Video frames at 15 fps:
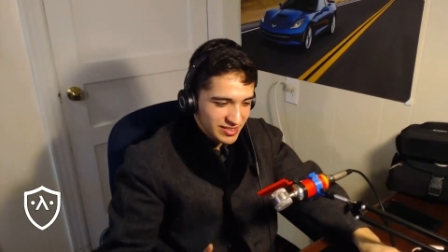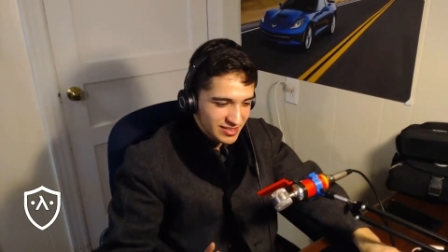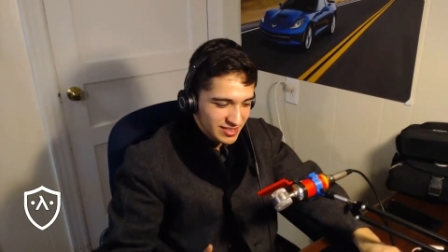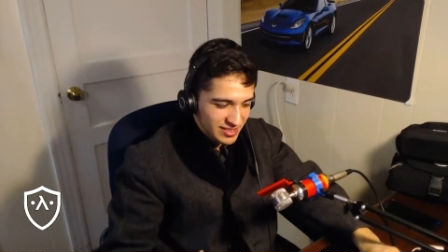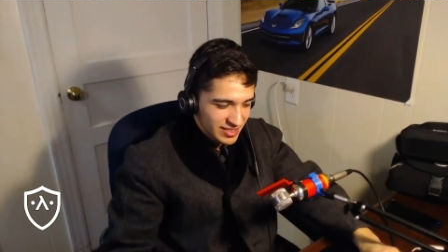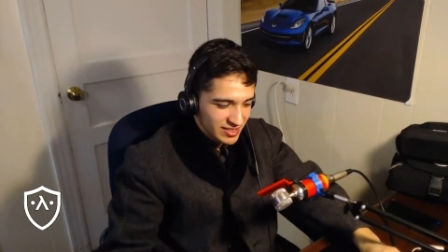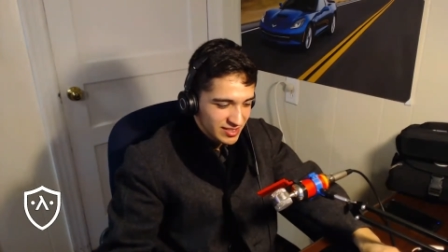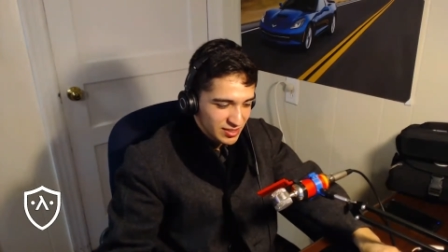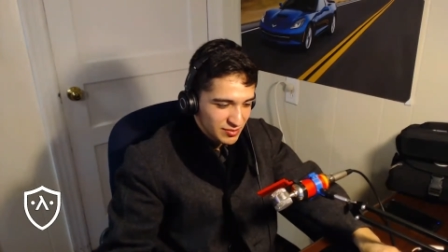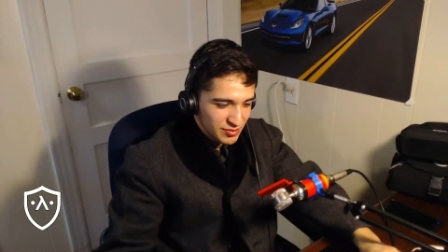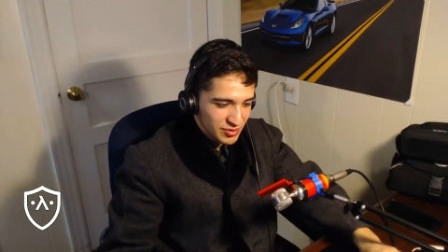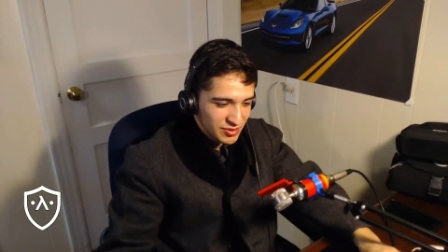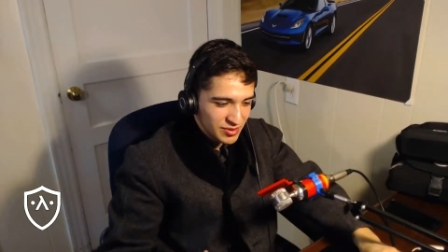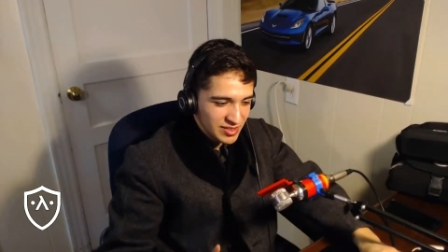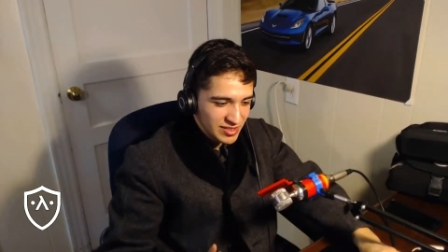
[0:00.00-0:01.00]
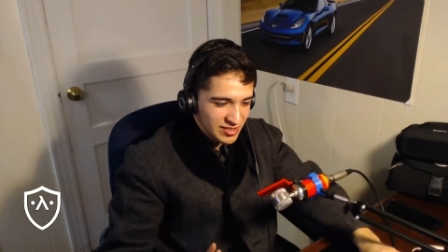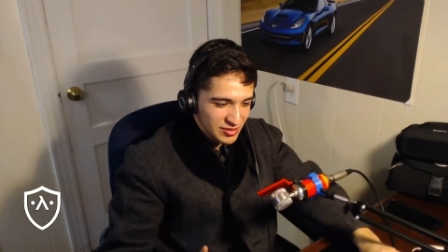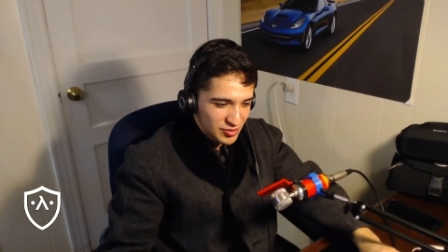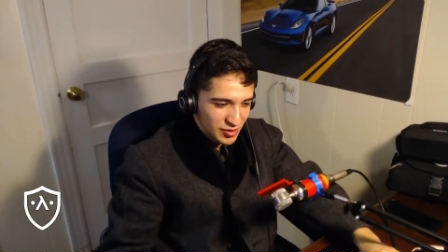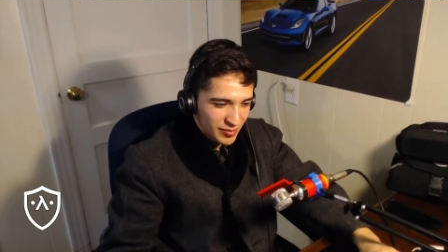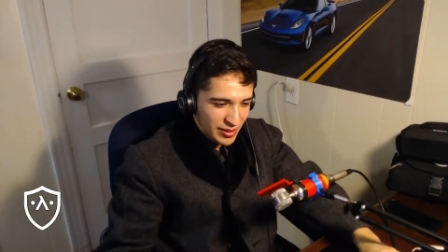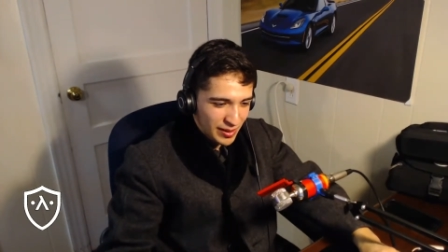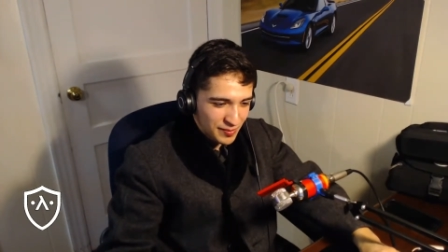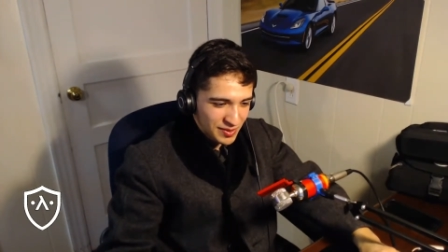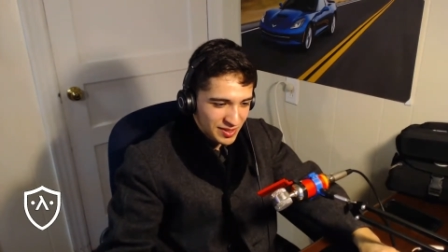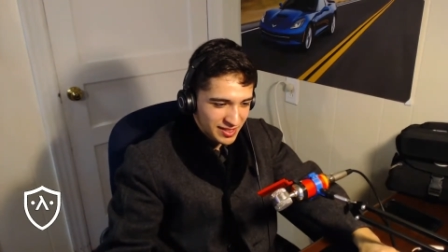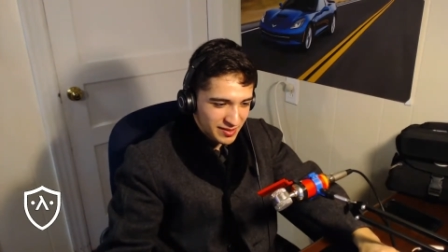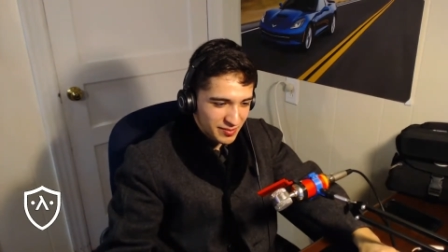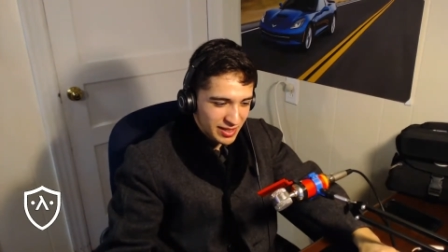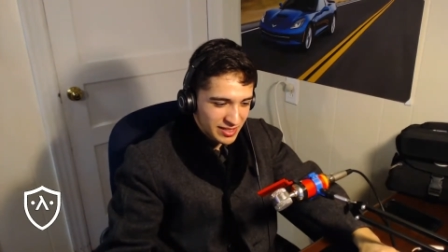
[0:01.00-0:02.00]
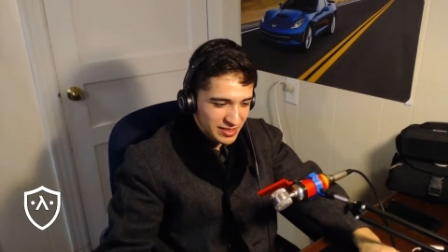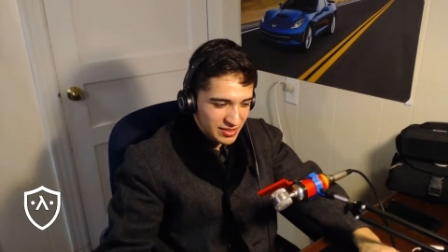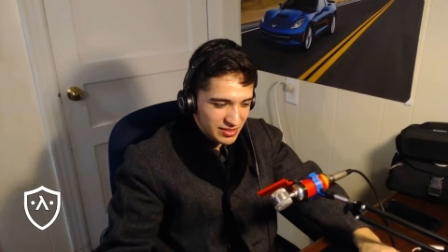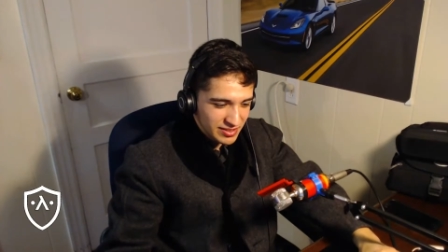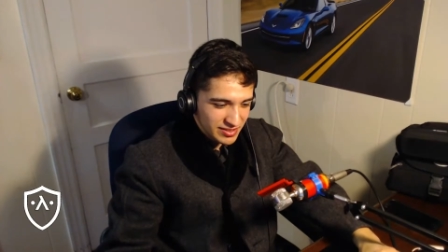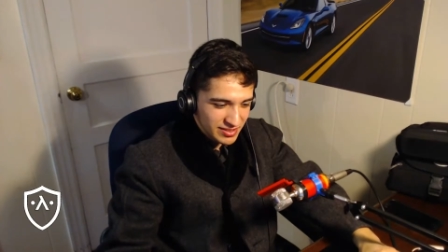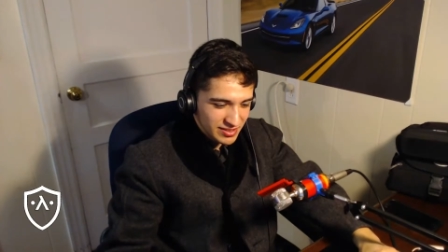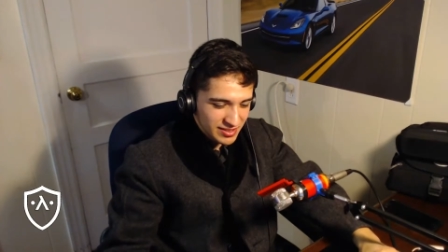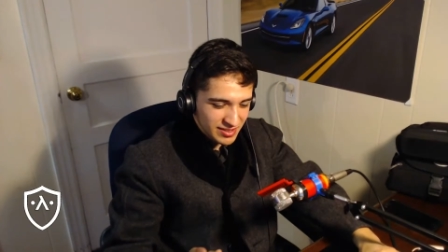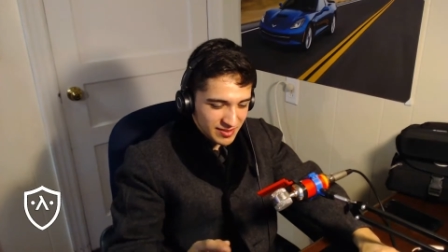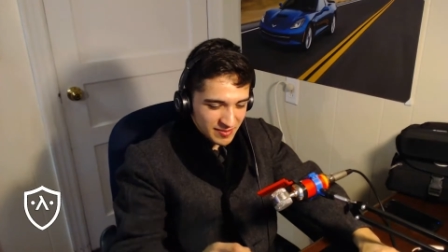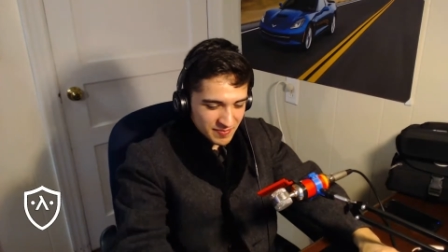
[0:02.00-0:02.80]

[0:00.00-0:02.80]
detestable. So I'm happy that it made the list.